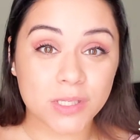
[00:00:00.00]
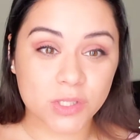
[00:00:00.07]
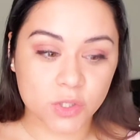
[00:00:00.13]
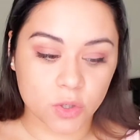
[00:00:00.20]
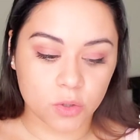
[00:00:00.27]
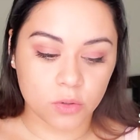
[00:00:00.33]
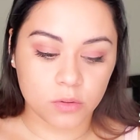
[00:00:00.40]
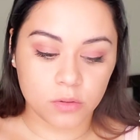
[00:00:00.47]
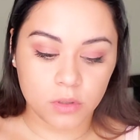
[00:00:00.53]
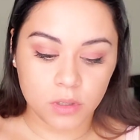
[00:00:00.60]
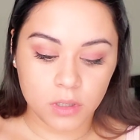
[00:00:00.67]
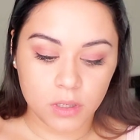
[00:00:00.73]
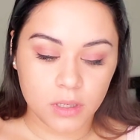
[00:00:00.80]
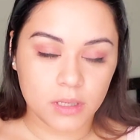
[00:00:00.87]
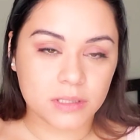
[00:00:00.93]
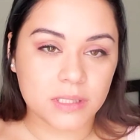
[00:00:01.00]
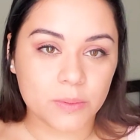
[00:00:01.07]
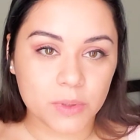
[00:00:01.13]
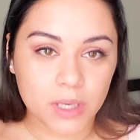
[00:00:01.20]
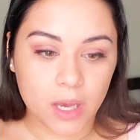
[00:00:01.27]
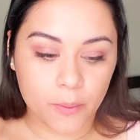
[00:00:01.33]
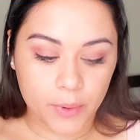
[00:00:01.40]
So
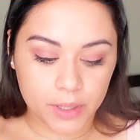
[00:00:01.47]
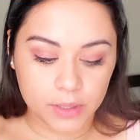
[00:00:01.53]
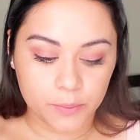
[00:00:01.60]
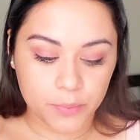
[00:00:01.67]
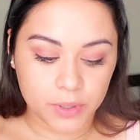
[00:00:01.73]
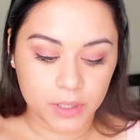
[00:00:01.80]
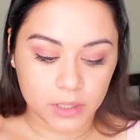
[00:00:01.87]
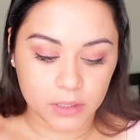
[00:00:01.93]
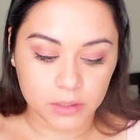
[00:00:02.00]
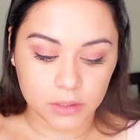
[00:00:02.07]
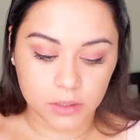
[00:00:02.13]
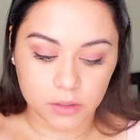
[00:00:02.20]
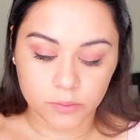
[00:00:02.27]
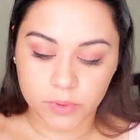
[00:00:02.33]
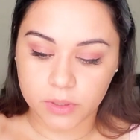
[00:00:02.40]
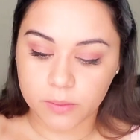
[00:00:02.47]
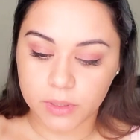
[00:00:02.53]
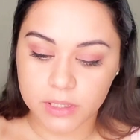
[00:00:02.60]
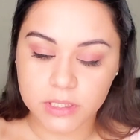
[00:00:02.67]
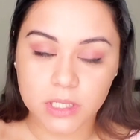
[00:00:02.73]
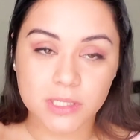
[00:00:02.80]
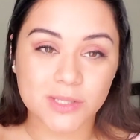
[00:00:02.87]
typically I'll probably put a little bit of
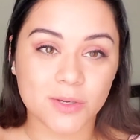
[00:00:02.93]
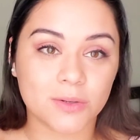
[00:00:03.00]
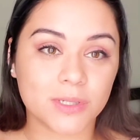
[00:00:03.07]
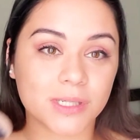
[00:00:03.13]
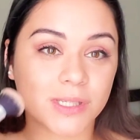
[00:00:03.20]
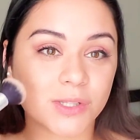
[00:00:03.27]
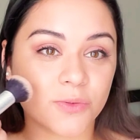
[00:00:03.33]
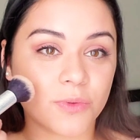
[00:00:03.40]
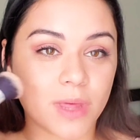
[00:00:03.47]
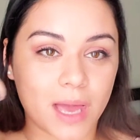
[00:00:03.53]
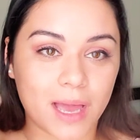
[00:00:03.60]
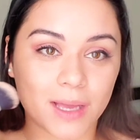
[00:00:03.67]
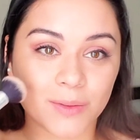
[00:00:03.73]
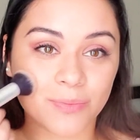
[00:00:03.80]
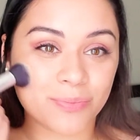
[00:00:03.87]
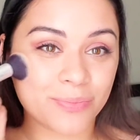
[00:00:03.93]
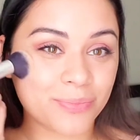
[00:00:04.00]
blush on, so I'll just do that.